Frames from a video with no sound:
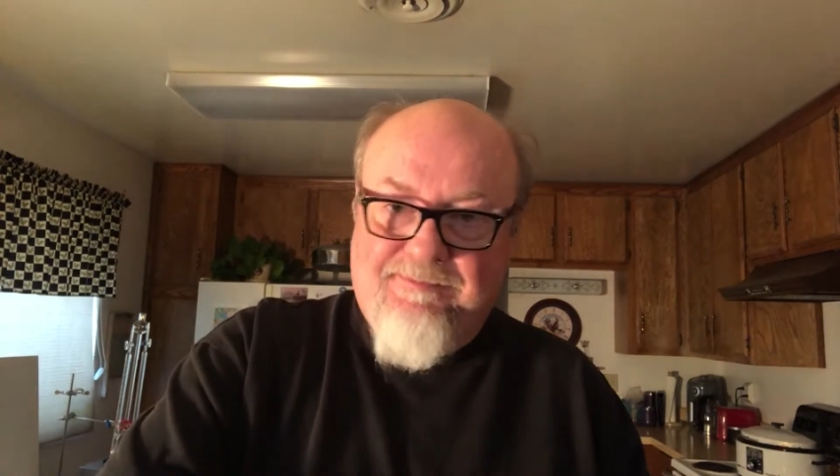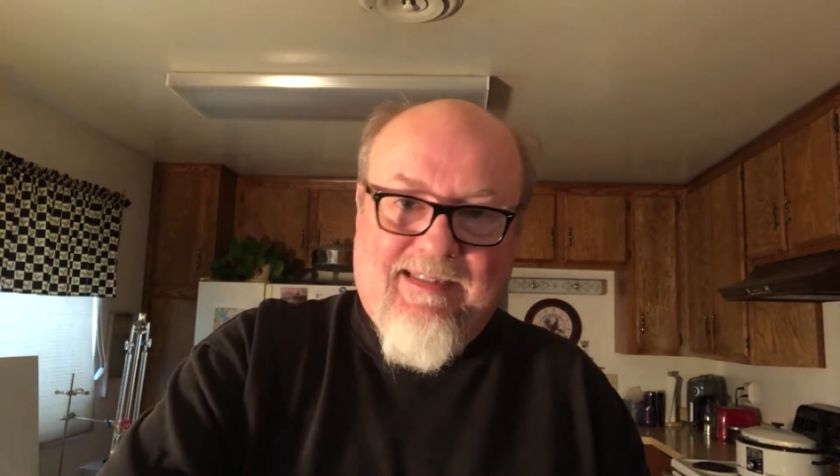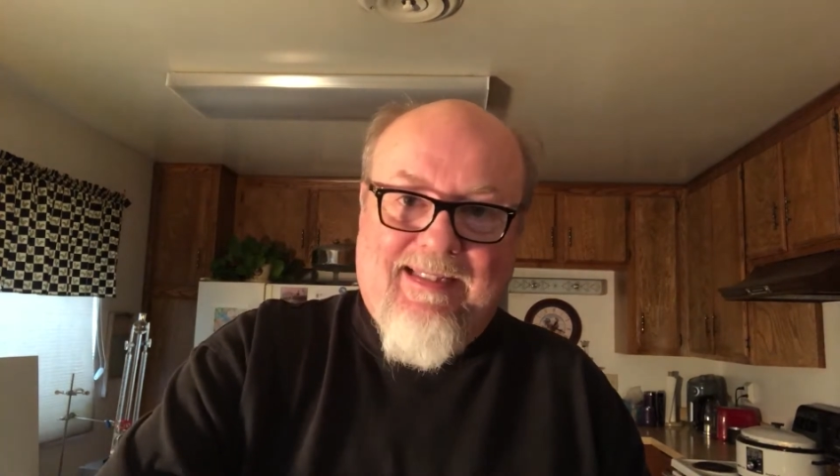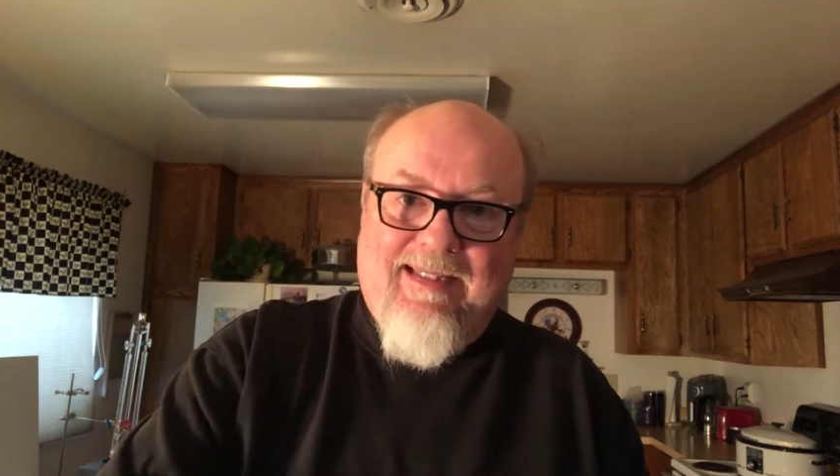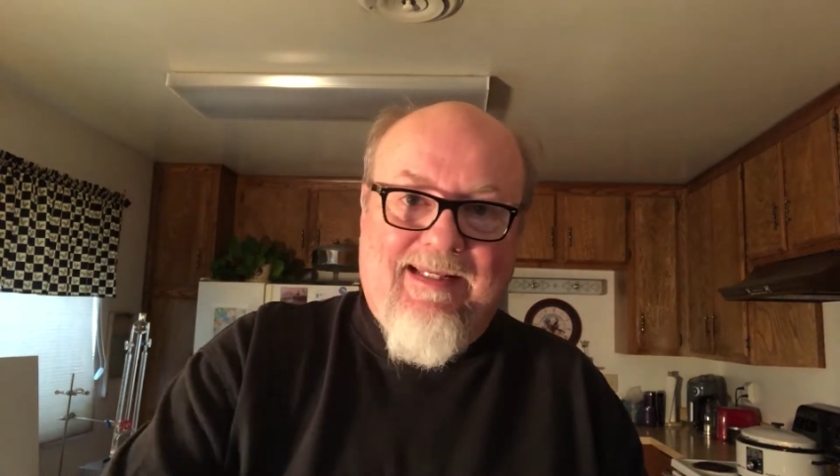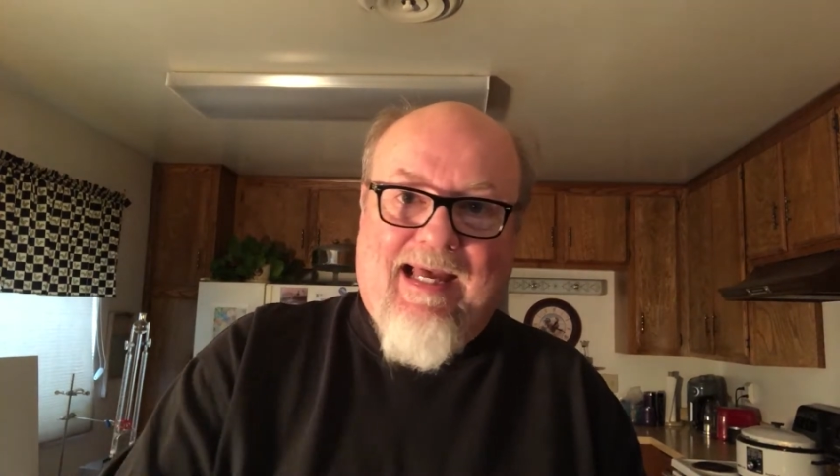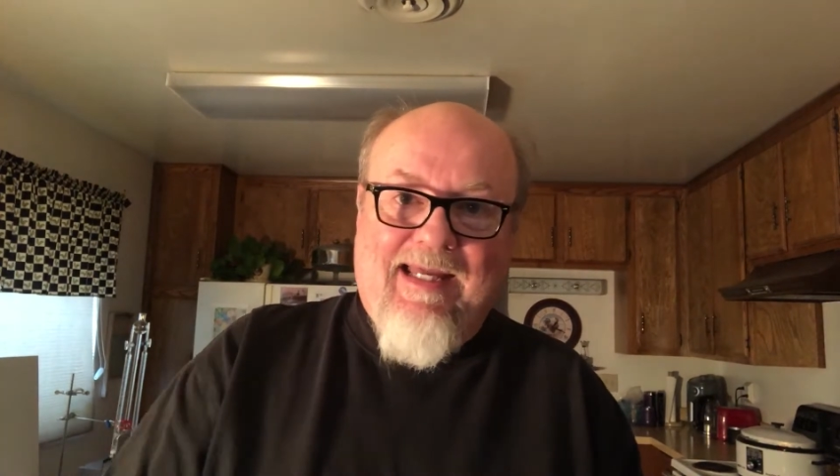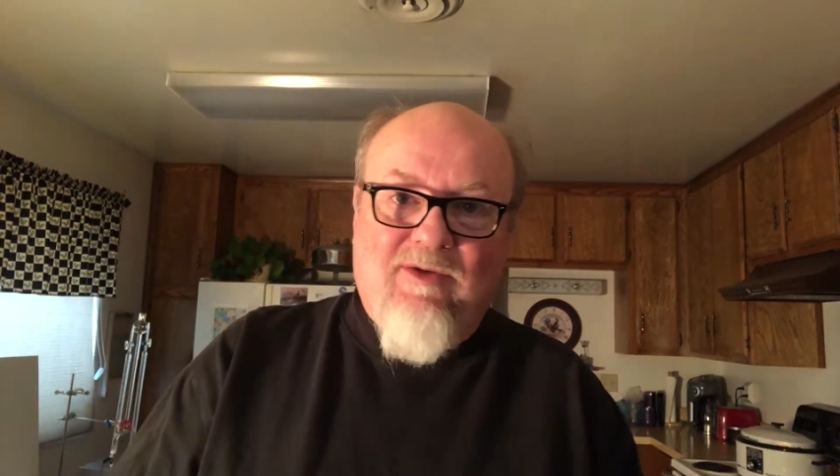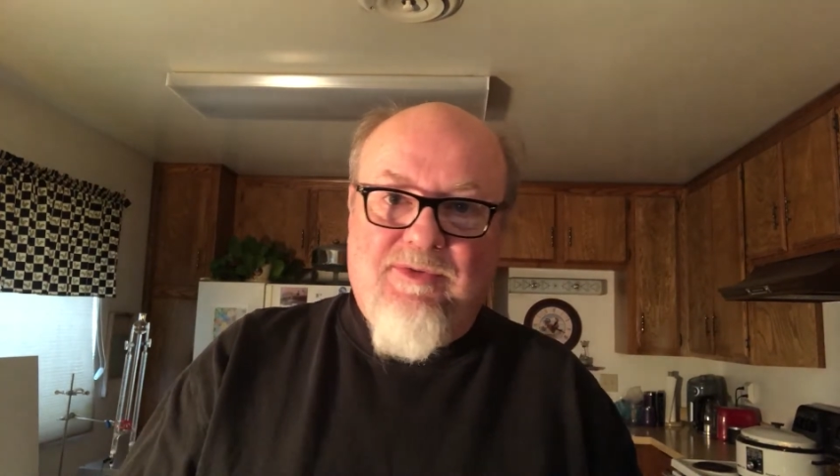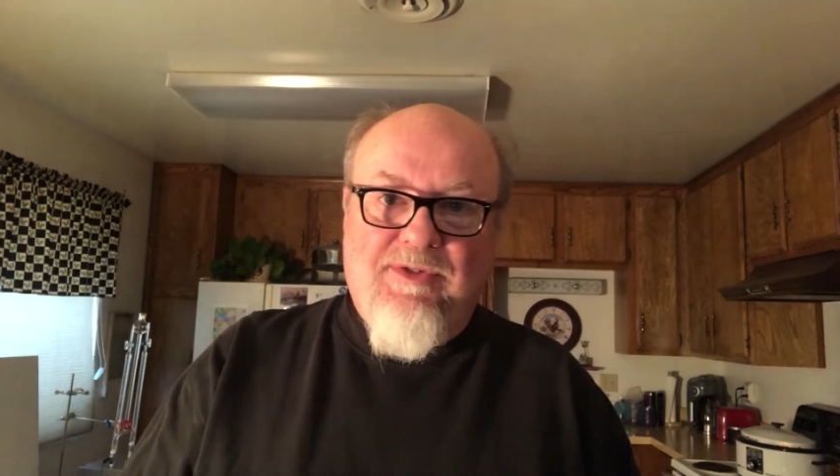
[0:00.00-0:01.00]
Again, I
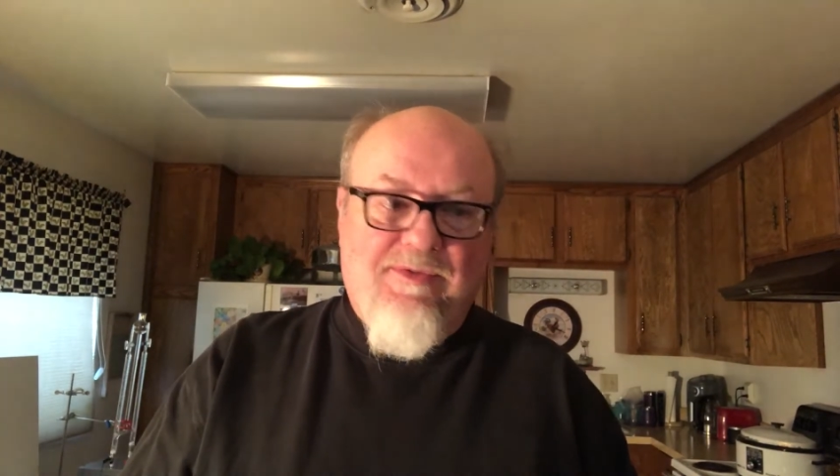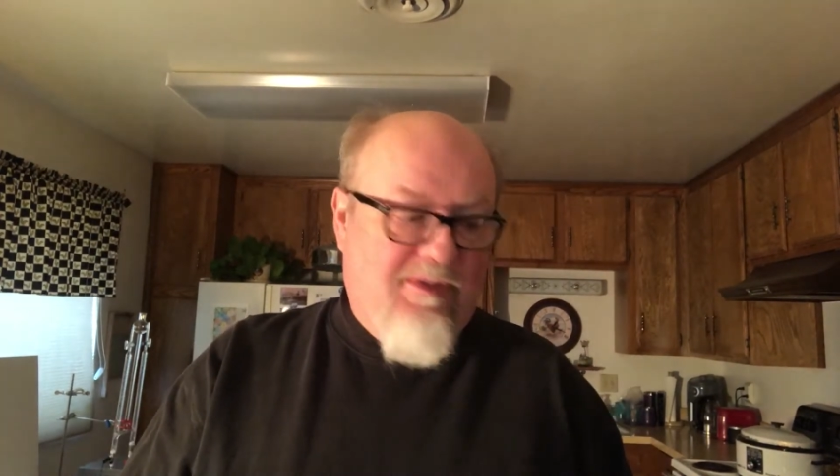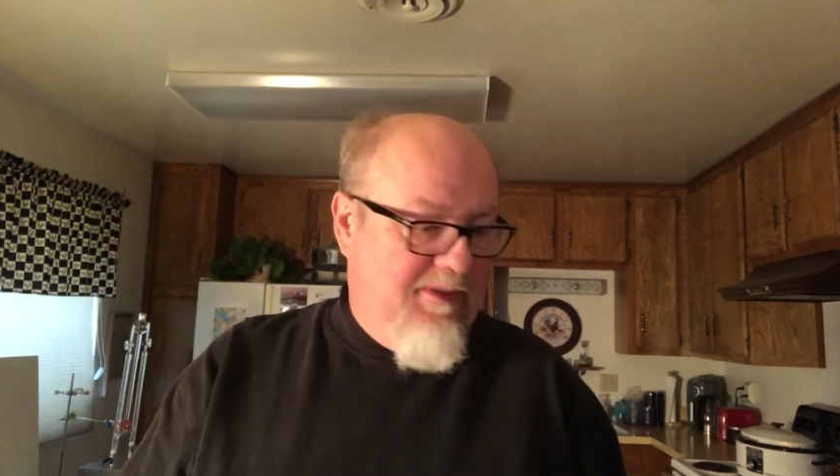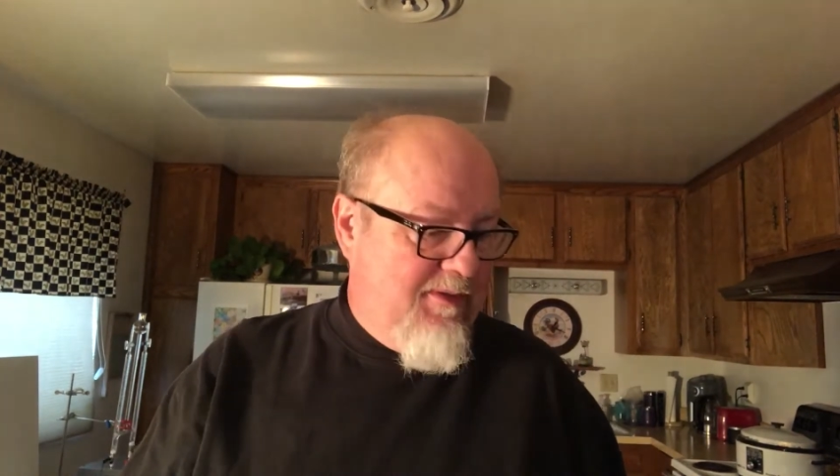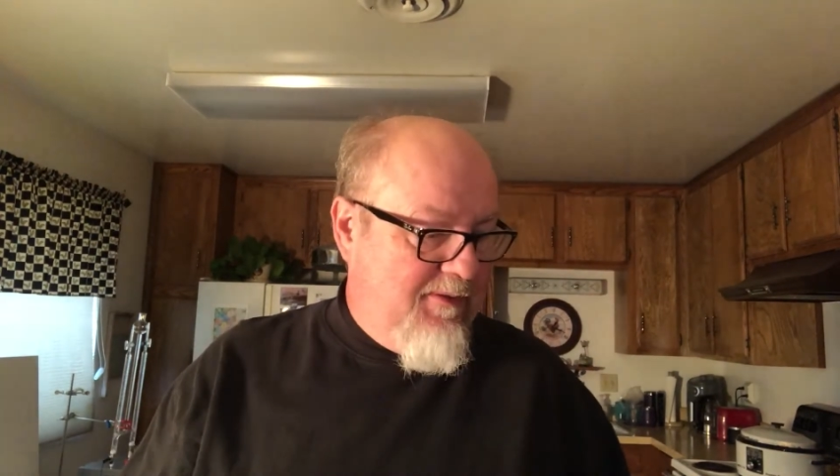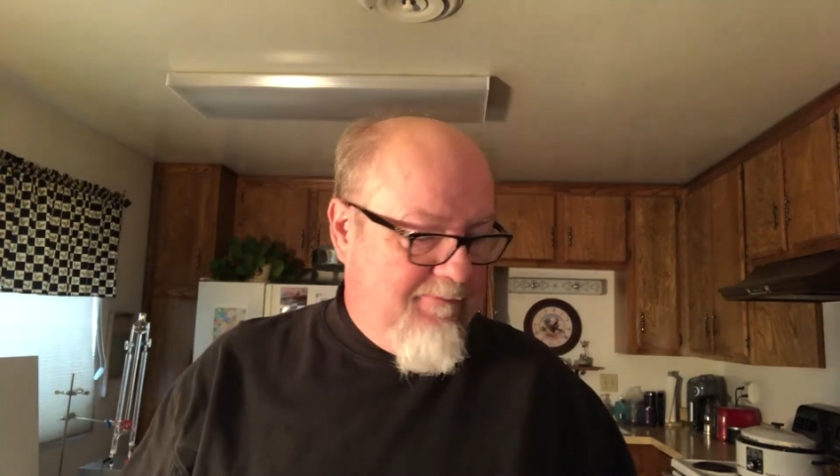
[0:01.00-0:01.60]
don't use these.